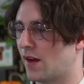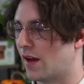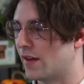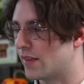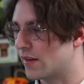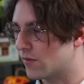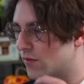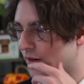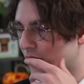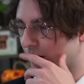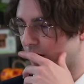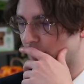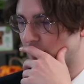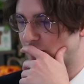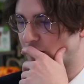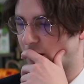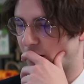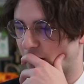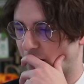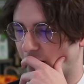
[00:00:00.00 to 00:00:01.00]
I think when it
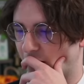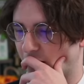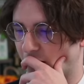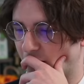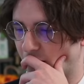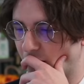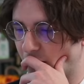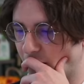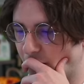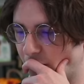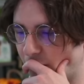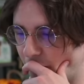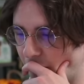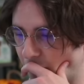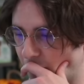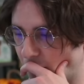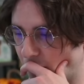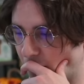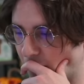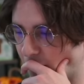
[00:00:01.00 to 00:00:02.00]
comes to like the
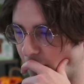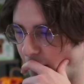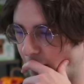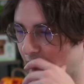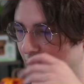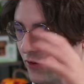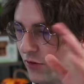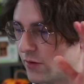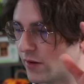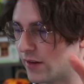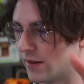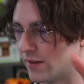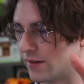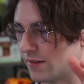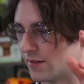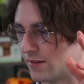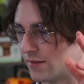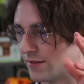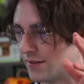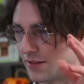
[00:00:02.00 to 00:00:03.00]
fan art thing, and you
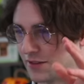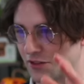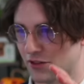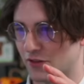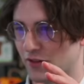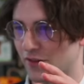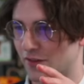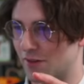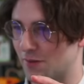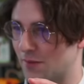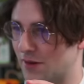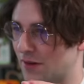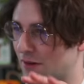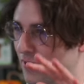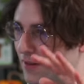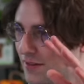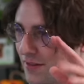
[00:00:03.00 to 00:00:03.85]
can disagree with me or,